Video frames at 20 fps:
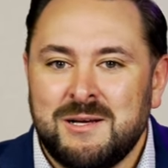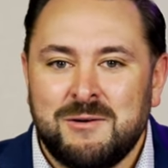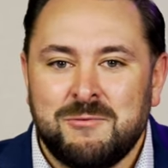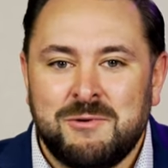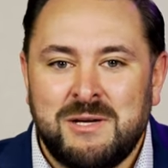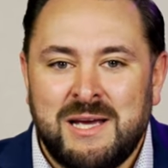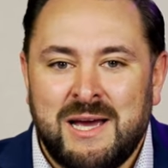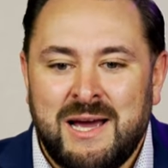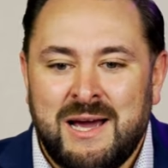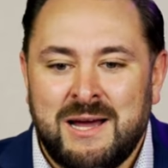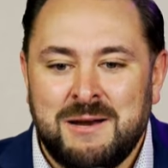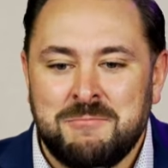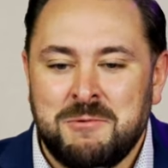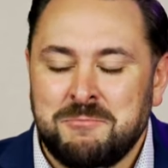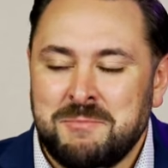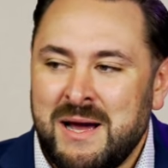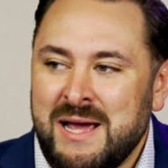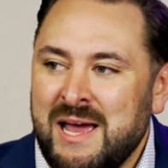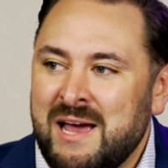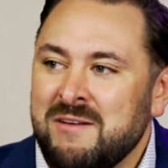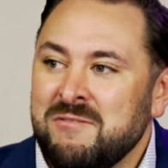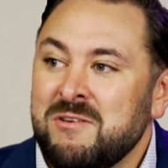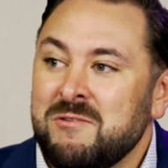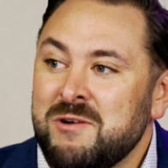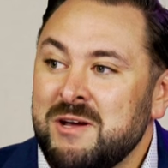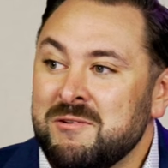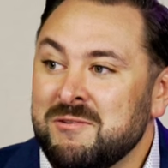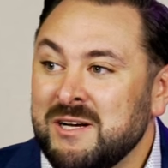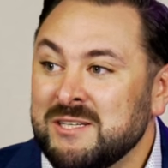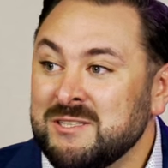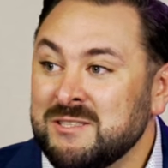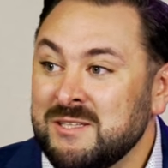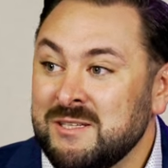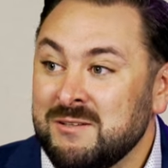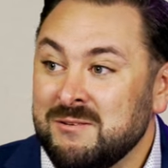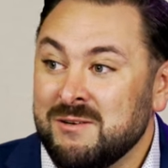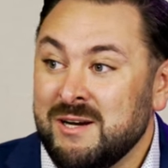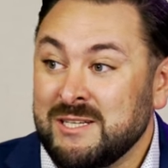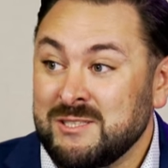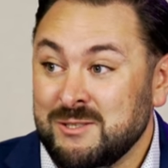We had my heavyweight wrestling in
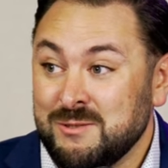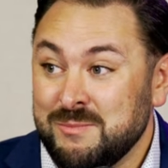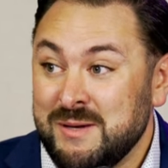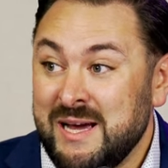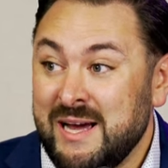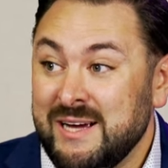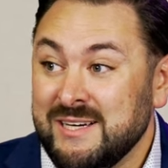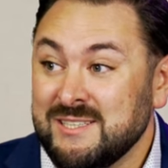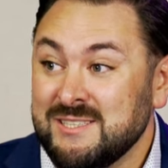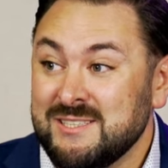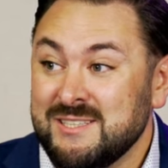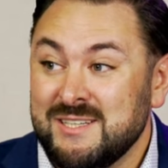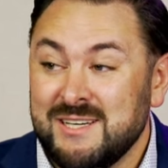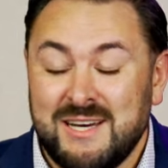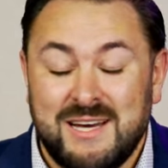the wrestlebacks.